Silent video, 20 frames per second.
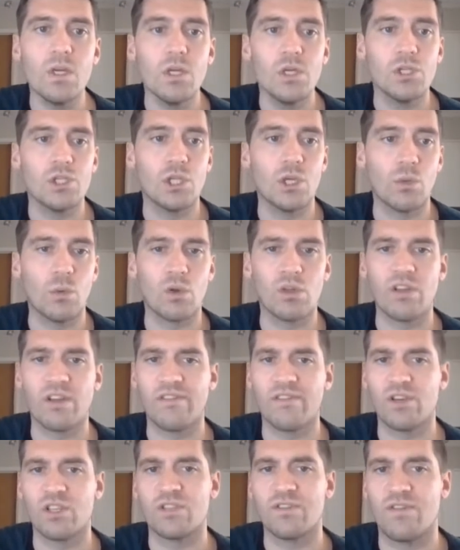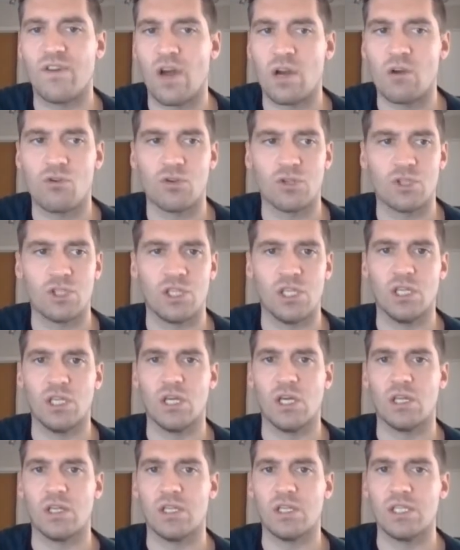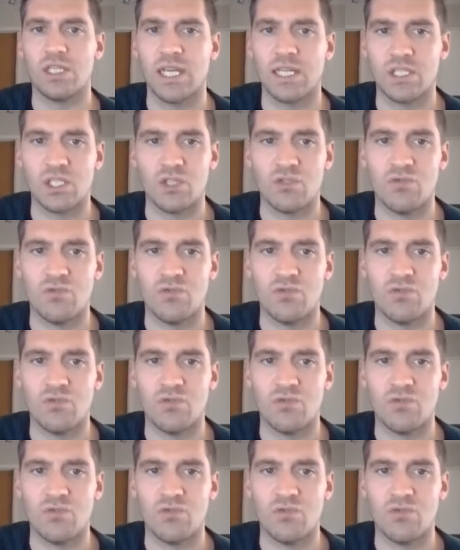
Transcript: So you want to diversify across the sectors,